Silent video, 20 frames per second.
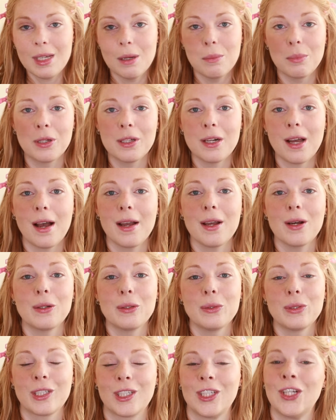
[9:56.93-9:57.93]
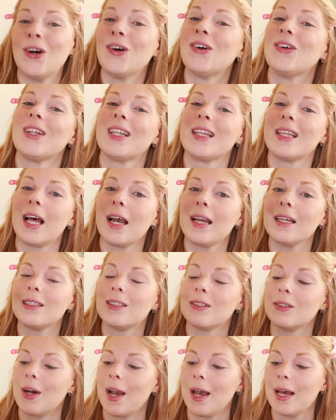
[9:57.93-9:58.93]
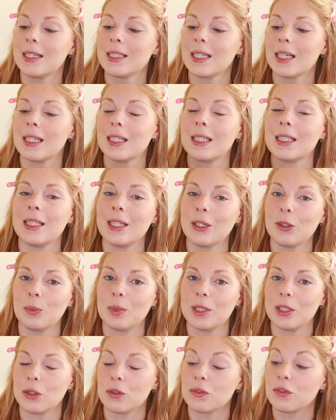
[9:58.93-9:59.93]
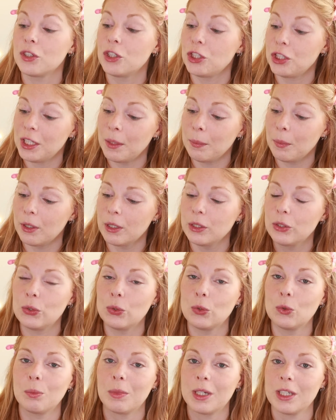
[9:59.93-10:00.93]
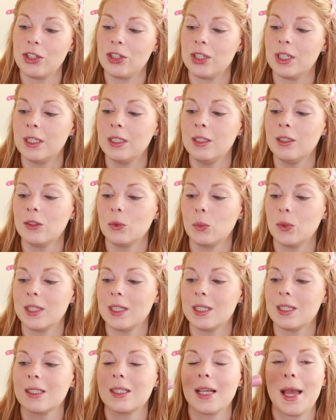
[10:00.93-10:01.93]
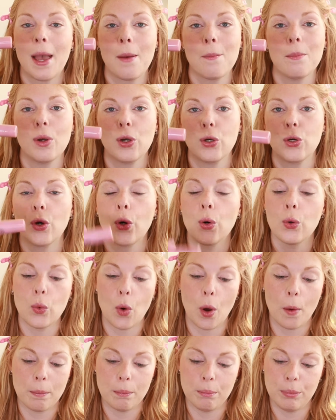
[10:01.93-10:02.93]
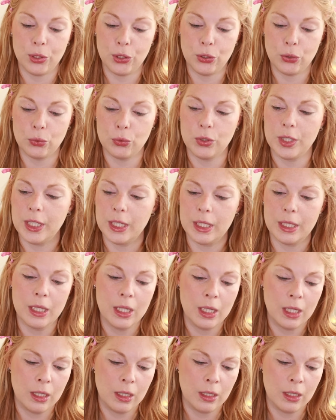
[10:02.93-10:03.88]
But I also like to add a little bit of shimmer to my cheeks with this MCO Beauty,